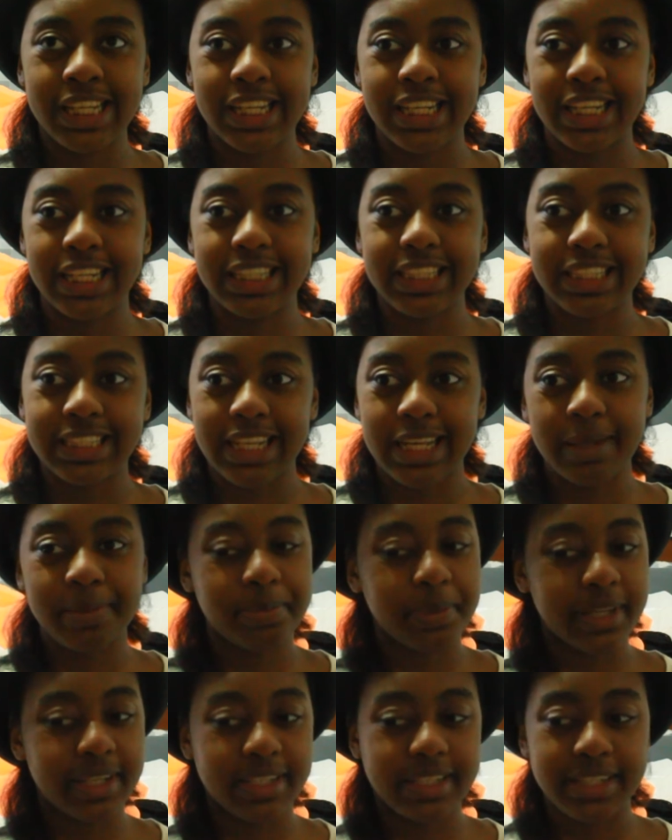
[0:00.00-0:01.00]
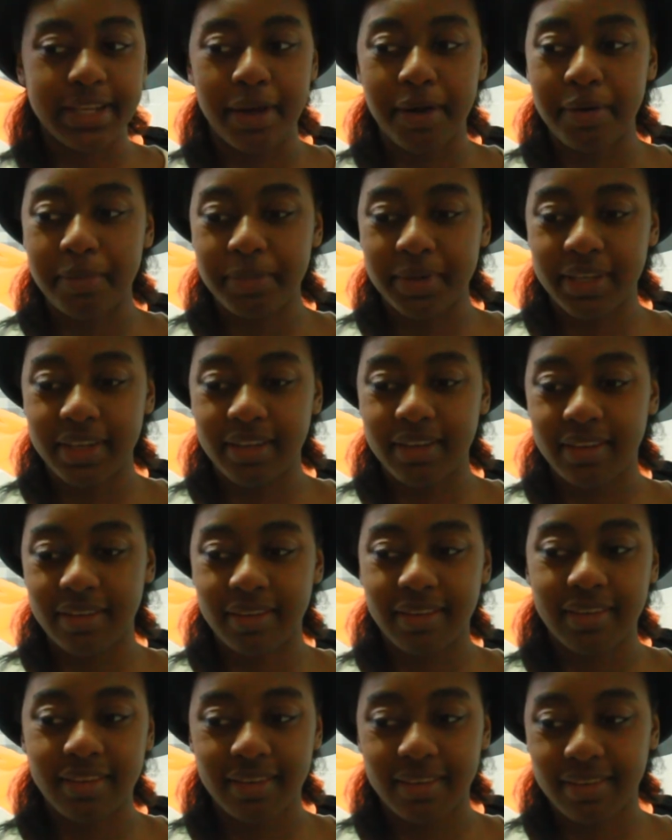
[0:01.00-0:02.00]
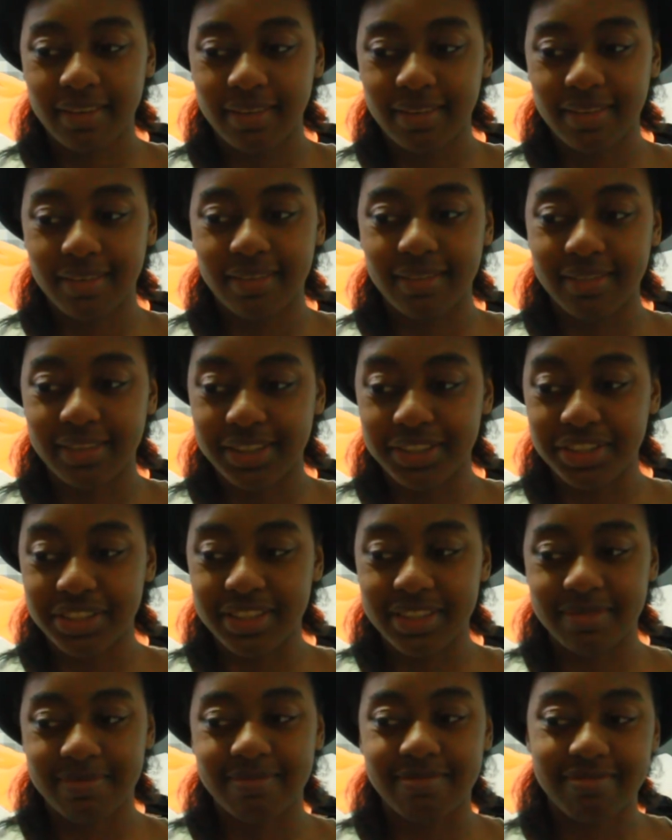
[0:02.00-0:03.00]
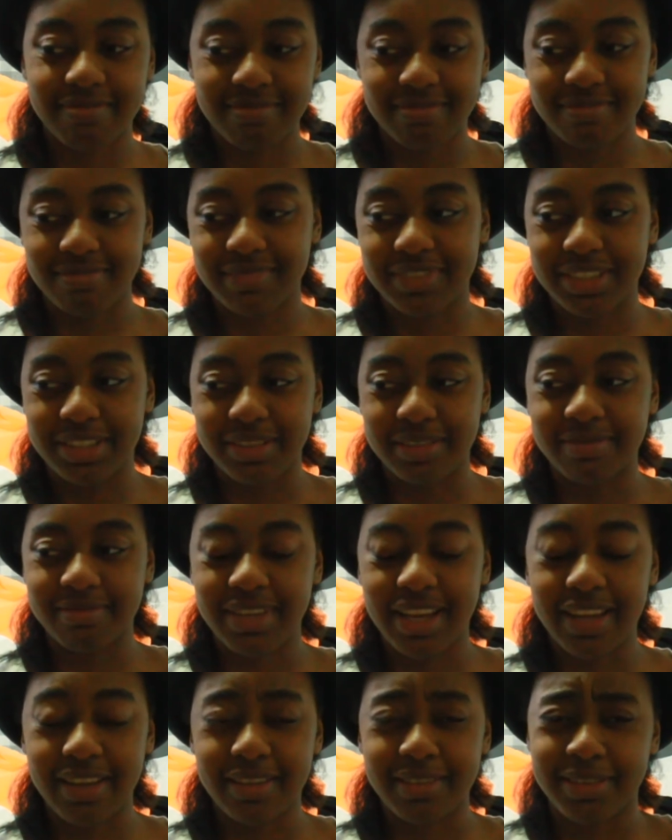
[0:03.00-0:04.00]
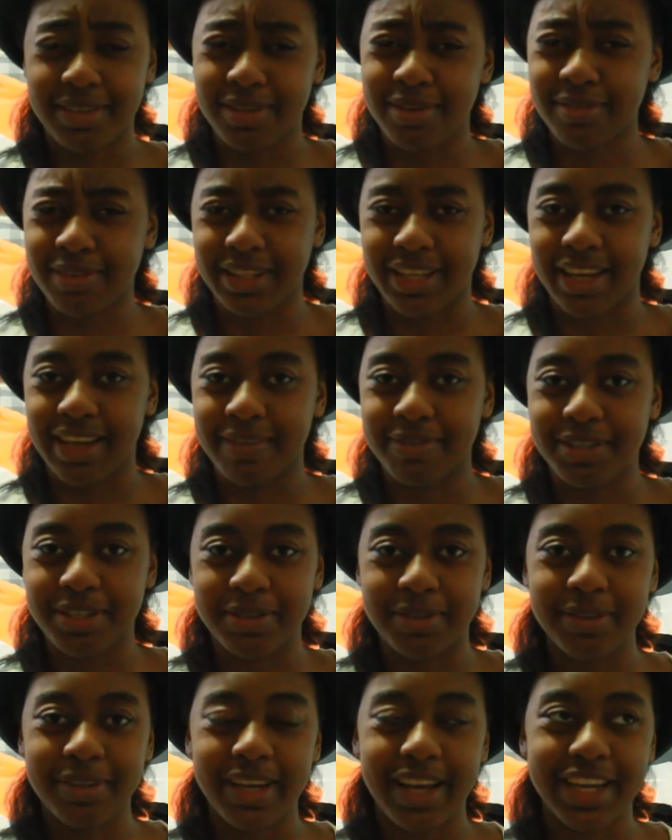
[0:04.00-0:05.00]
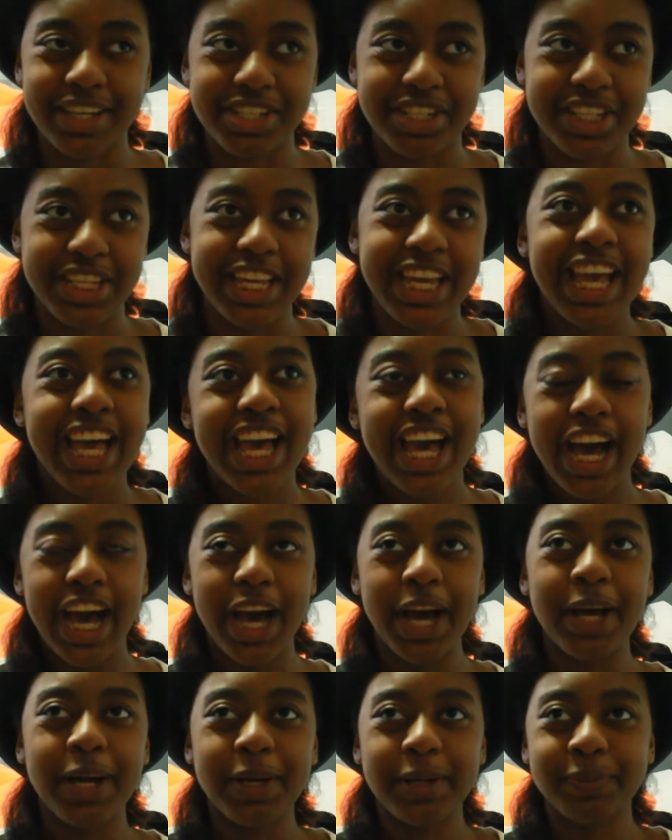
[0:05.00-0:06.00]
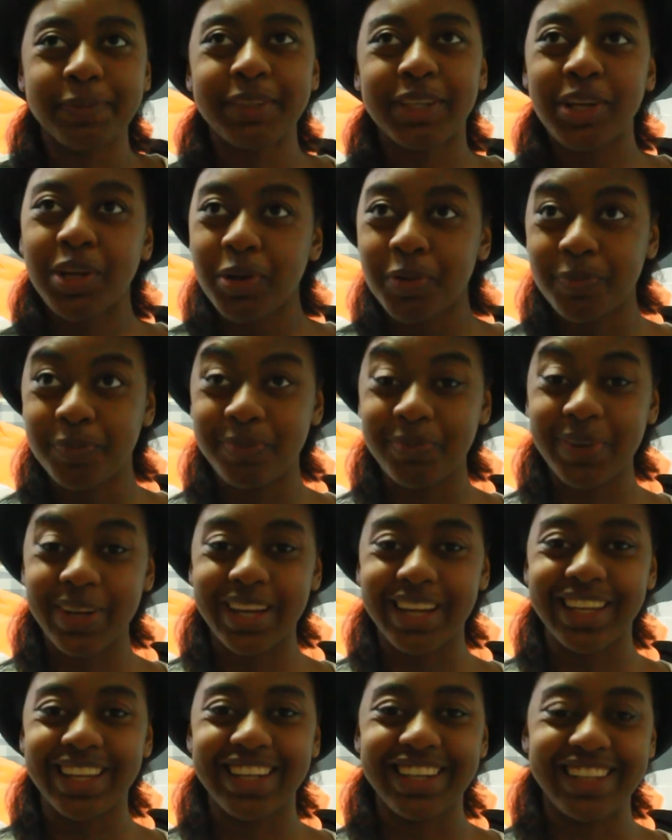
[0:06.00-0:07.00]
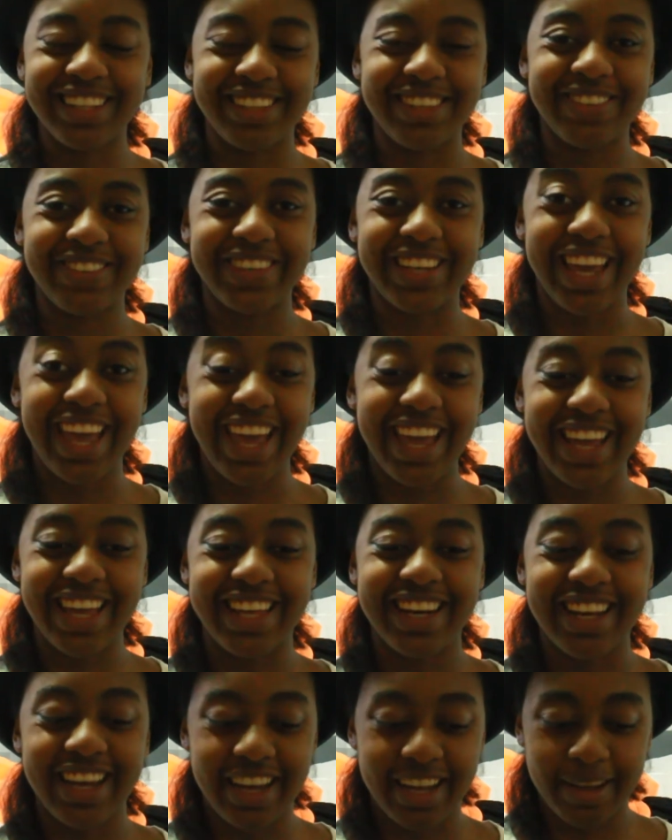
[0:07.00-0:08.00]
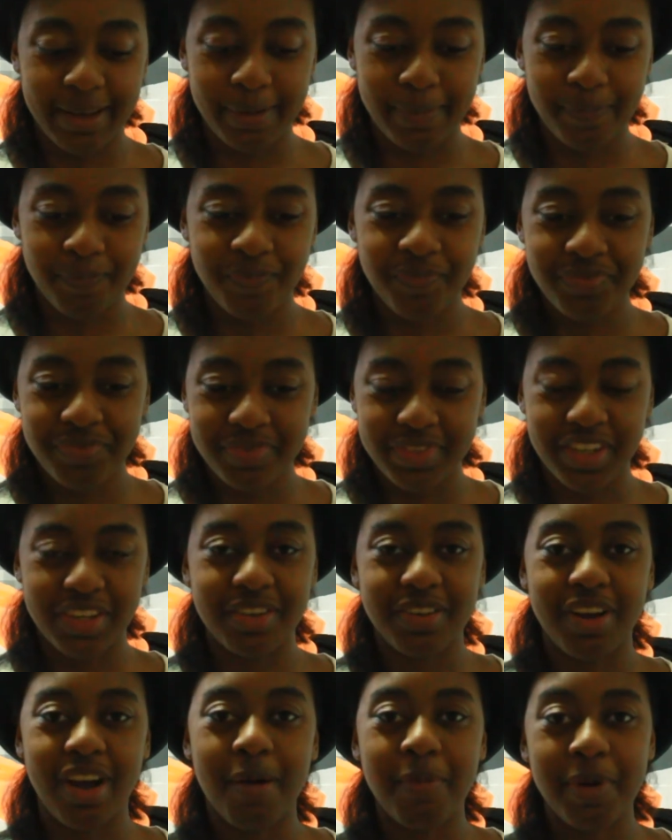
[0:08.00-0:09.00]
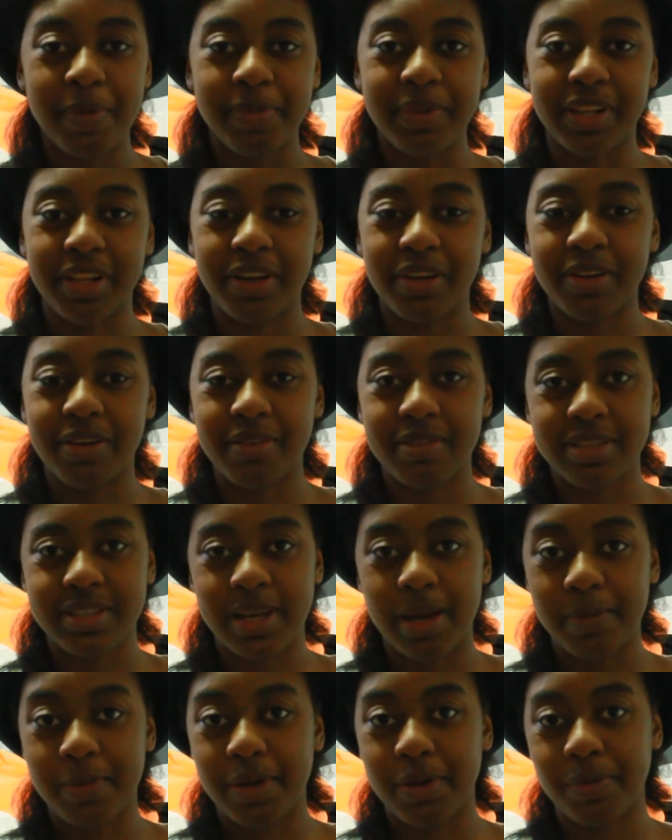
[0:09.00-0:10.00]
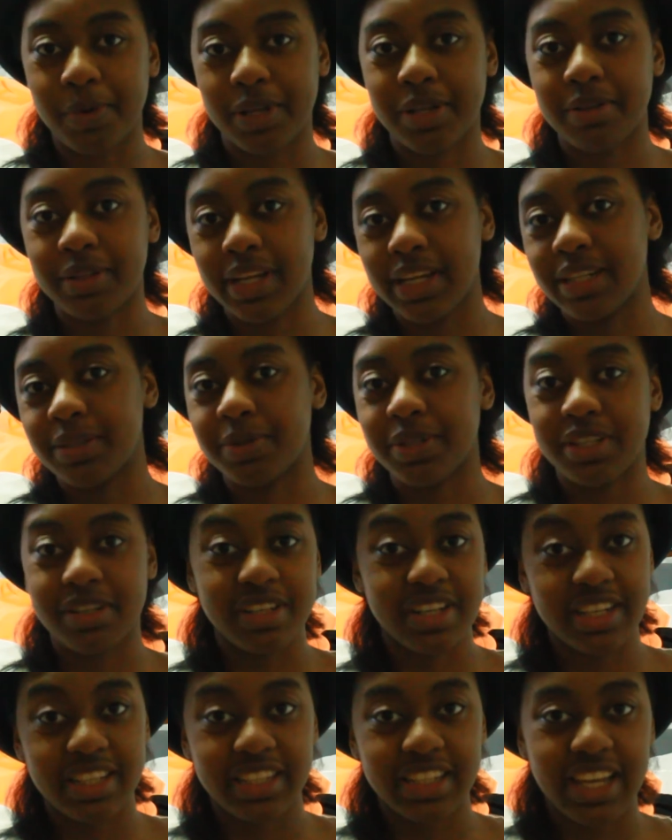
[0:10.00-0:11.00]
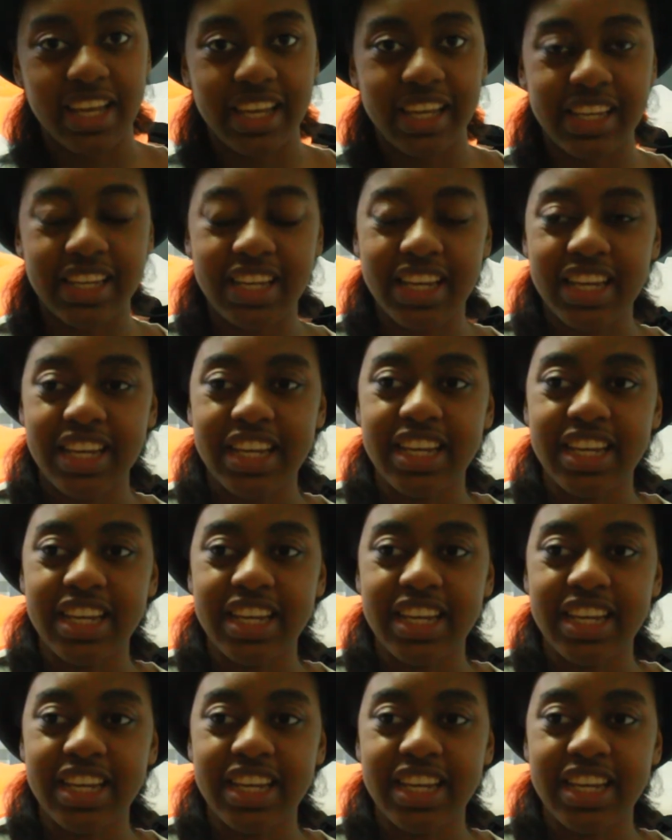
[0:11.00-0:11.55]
Hit the like button, tell me, or just you don't really have to, actually, but you can, comment below, tell me what you liked, what you didn't like,